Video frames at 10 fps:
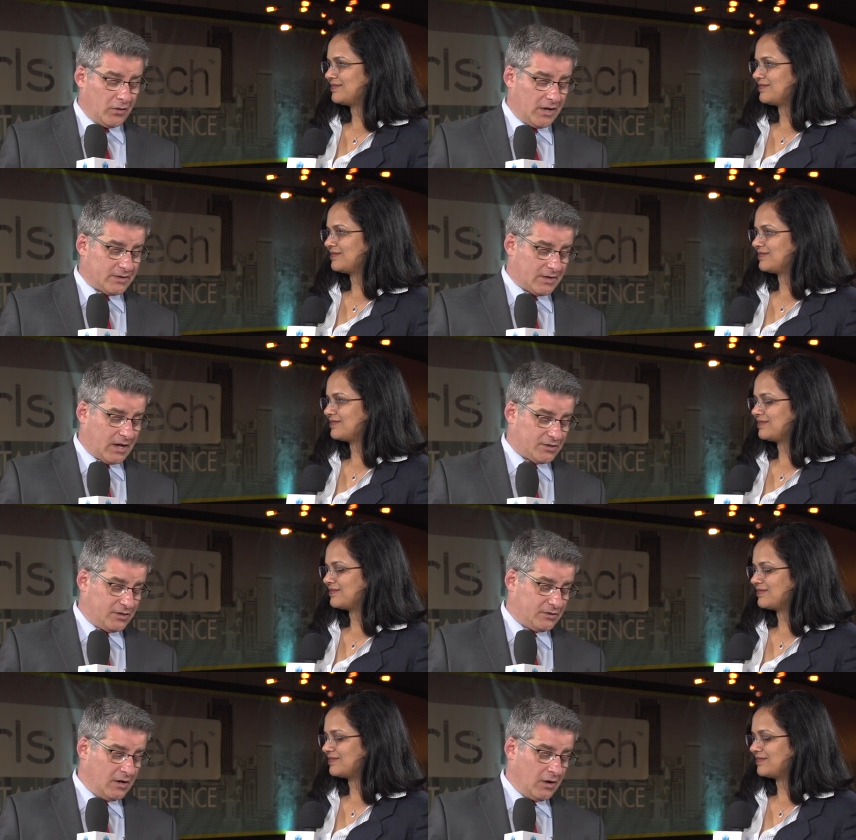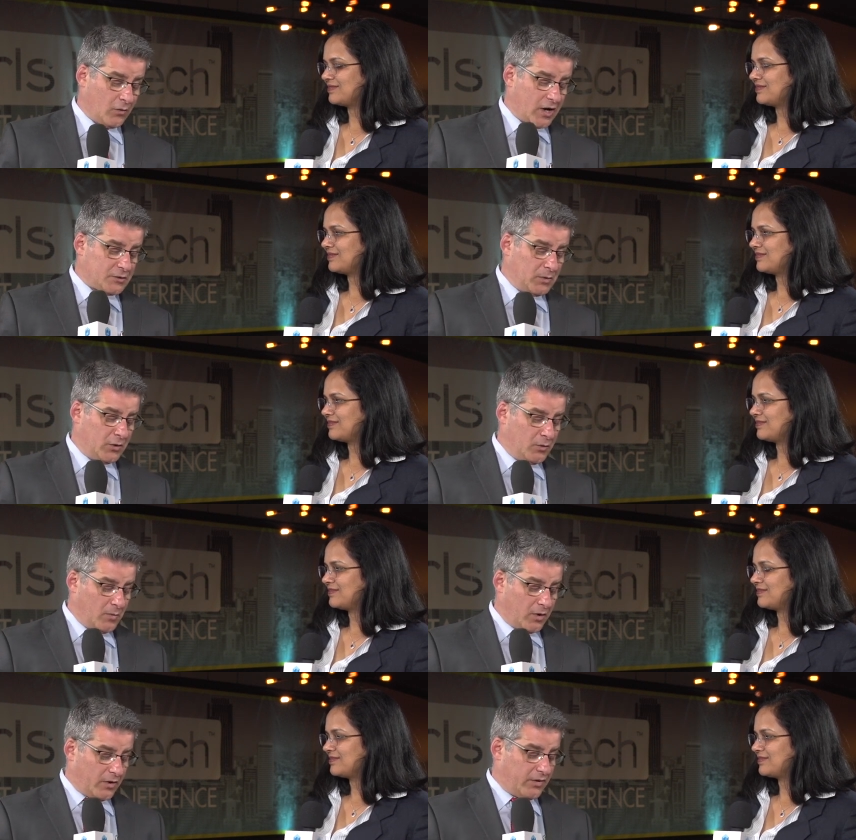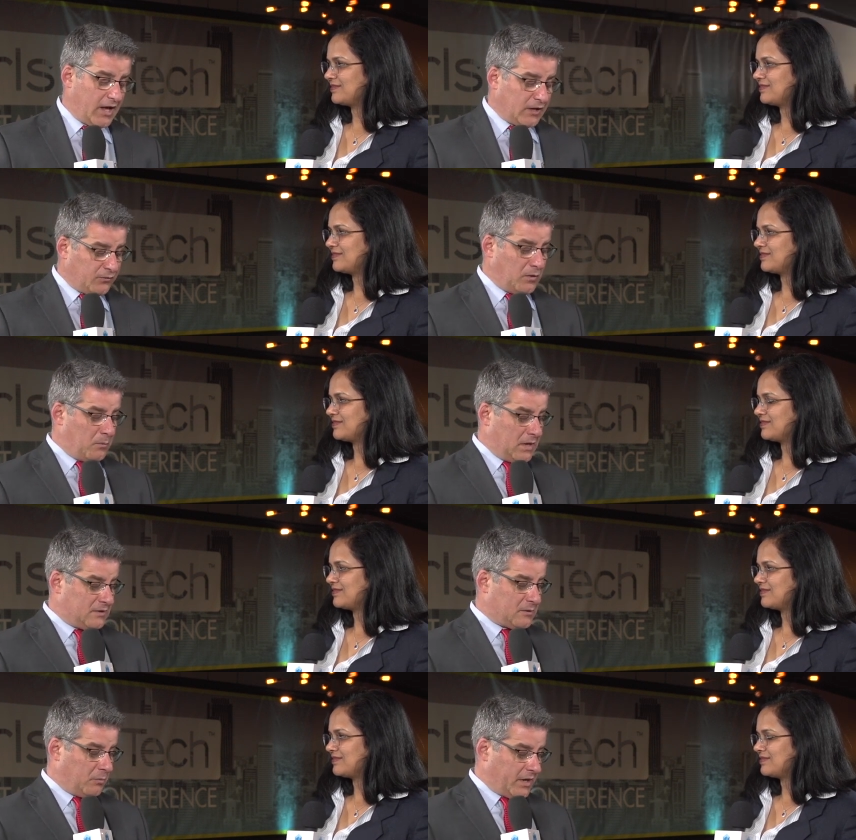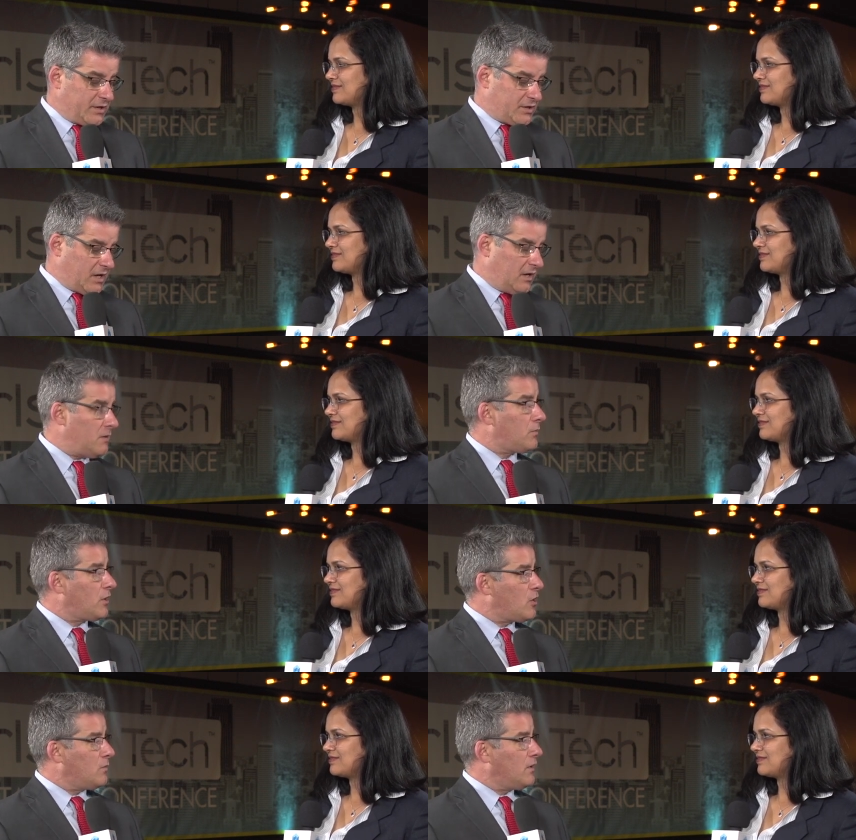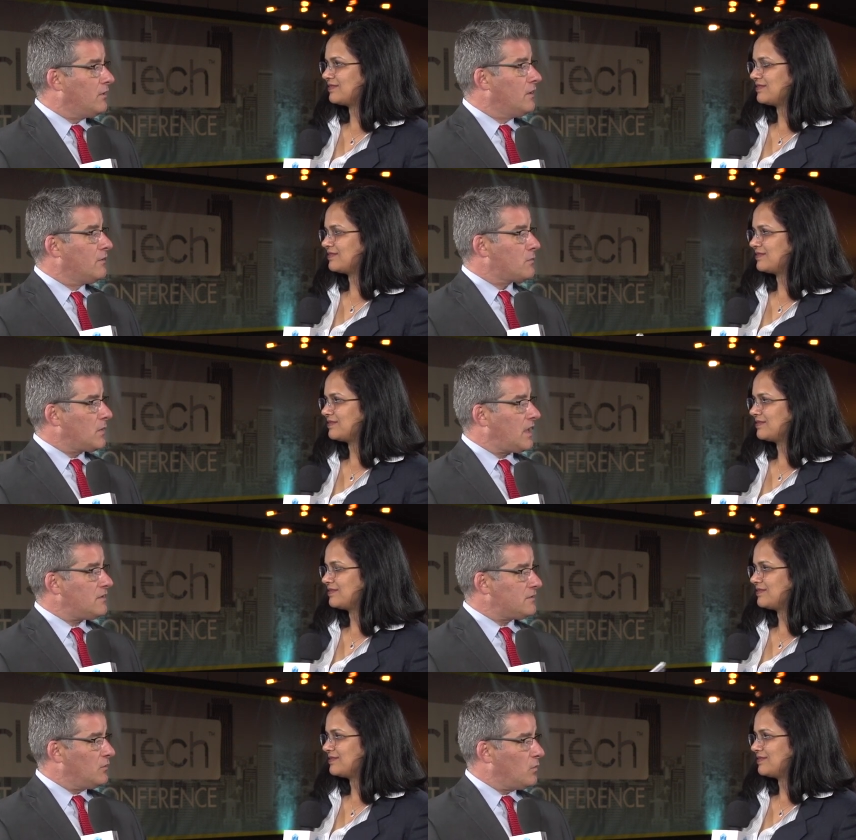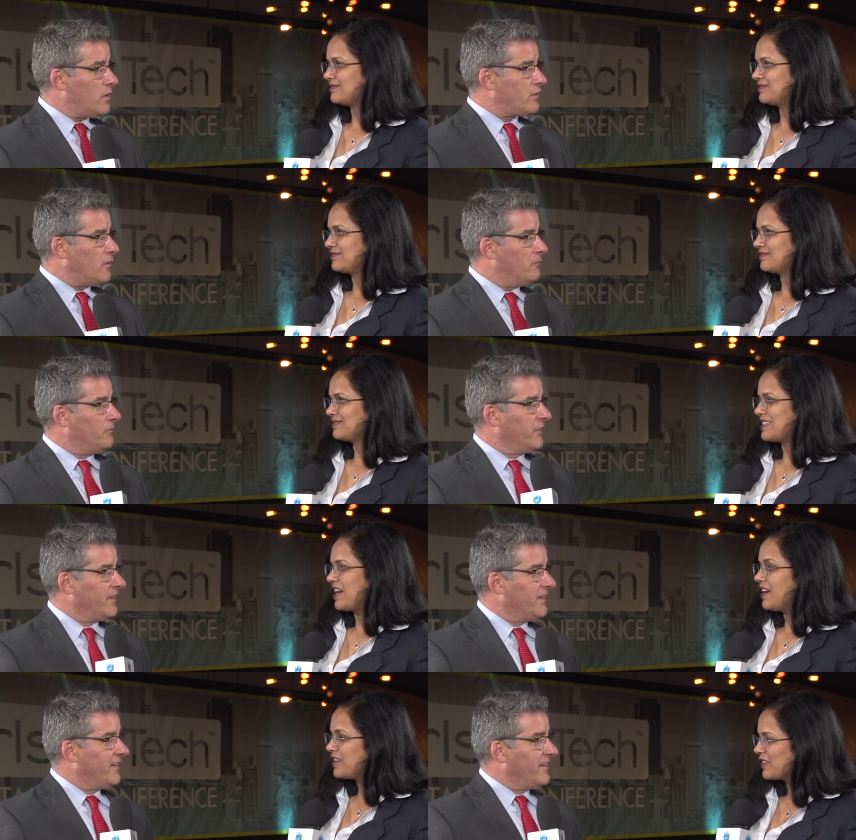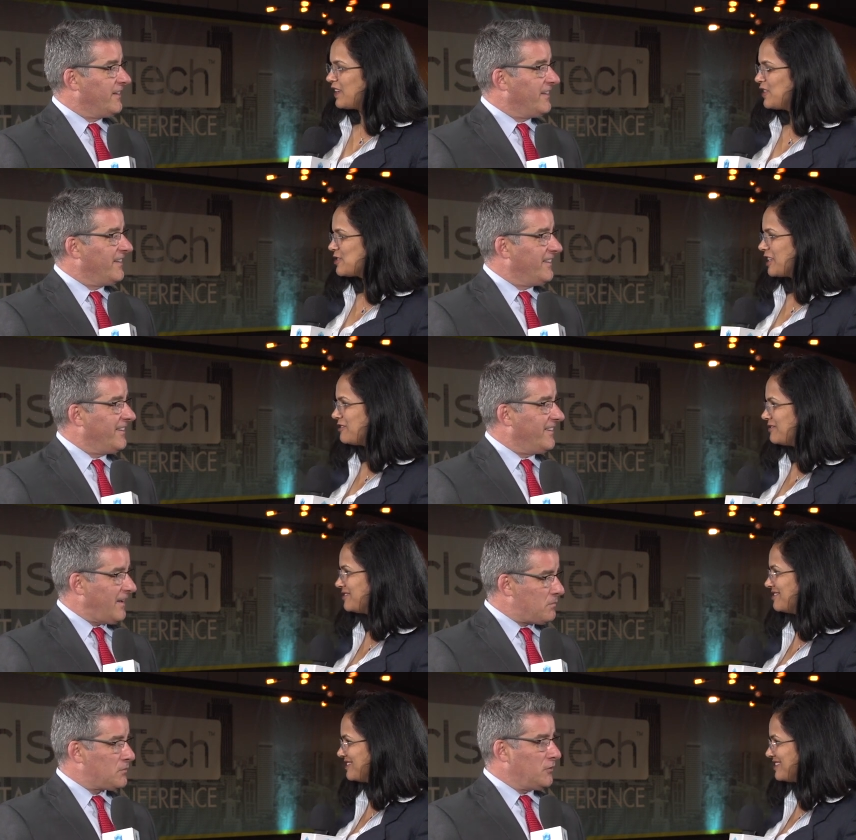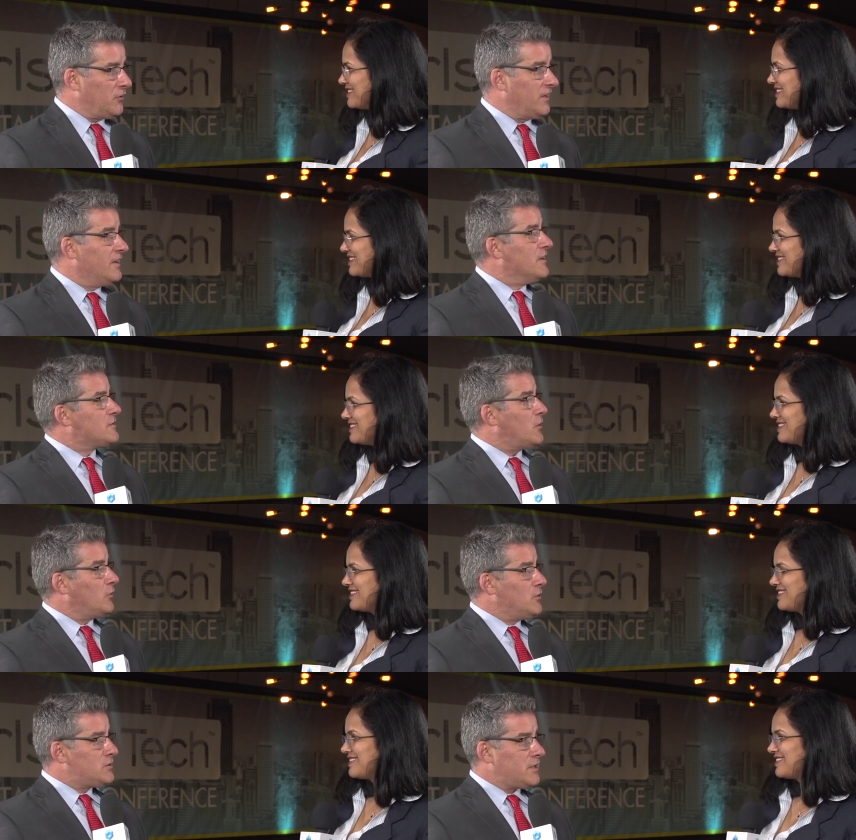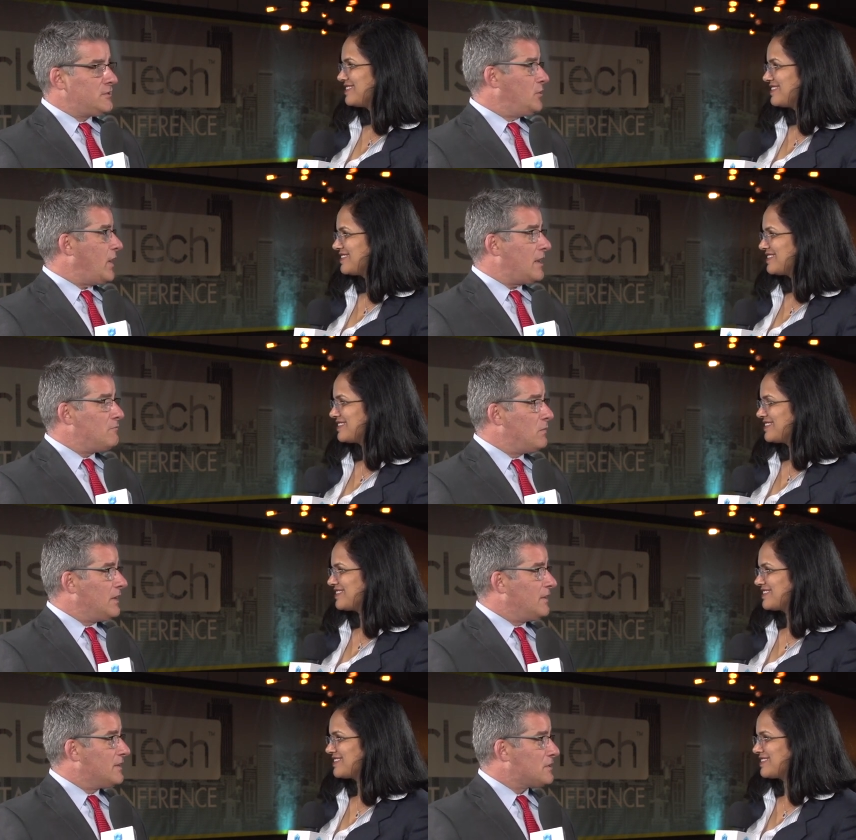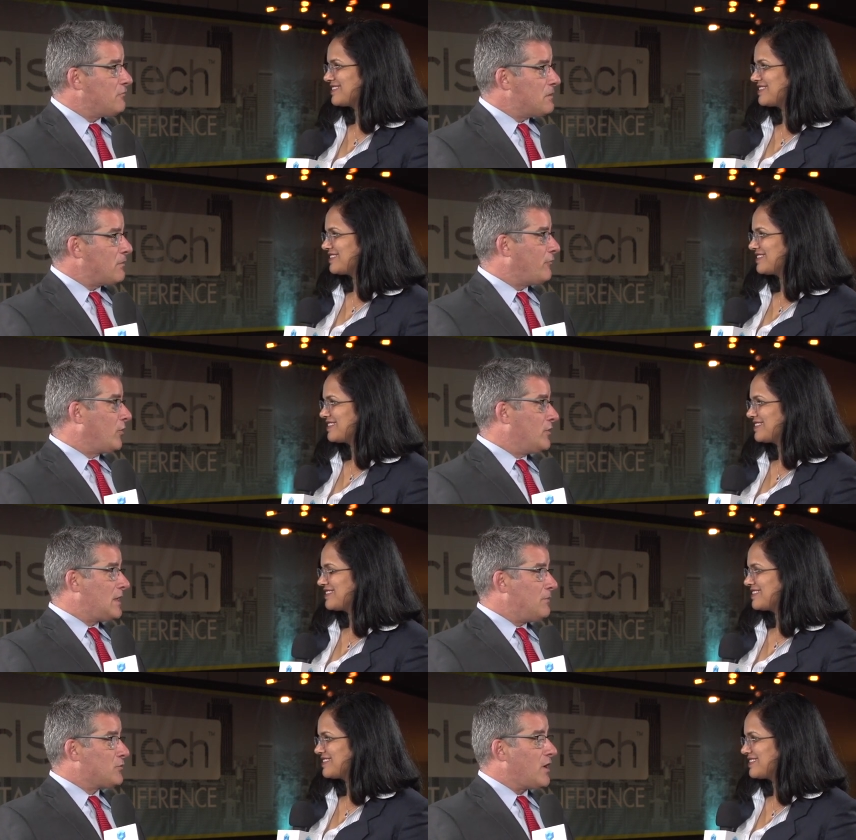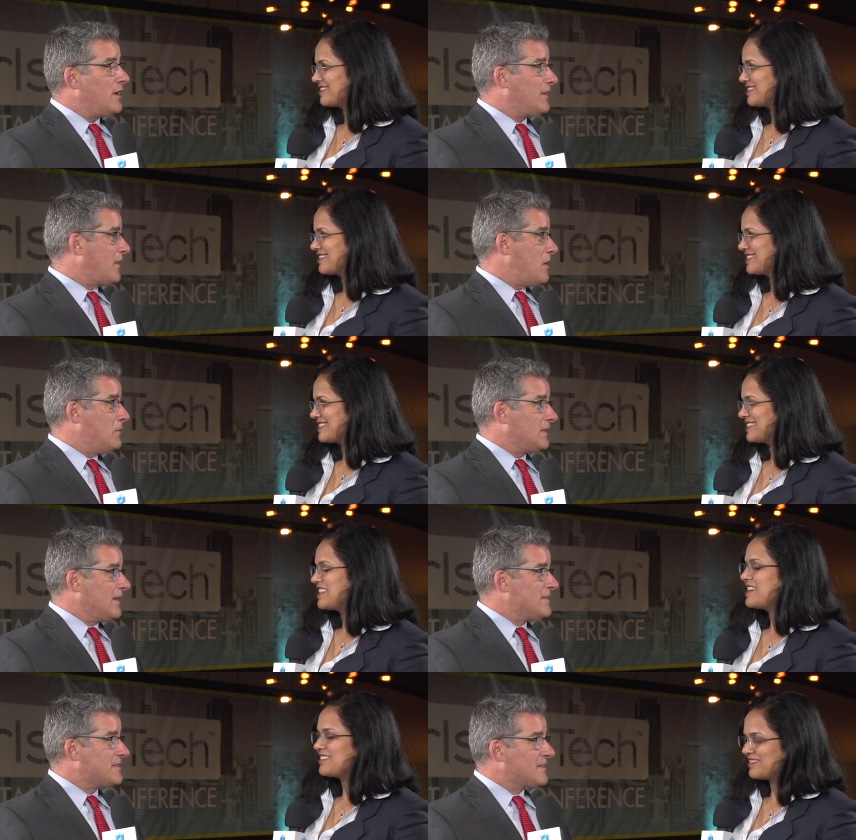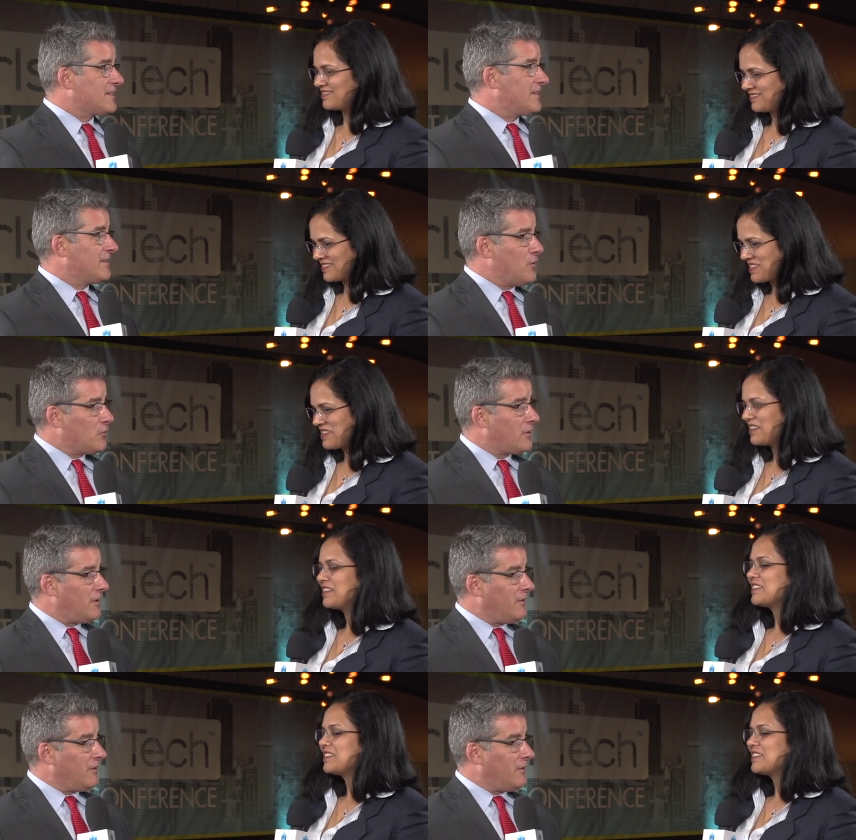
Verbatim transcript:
Speaker 1: for our next guest. She's Rashmi Kumar, the SVP Supply Chain and Procurement from McKesson. Welcome.
Speaker 2: Hi, thank you, Jeff.
Speaker 1: Absolutely. So you said you hadn't been to this event before. You keep trying to come, but things don't,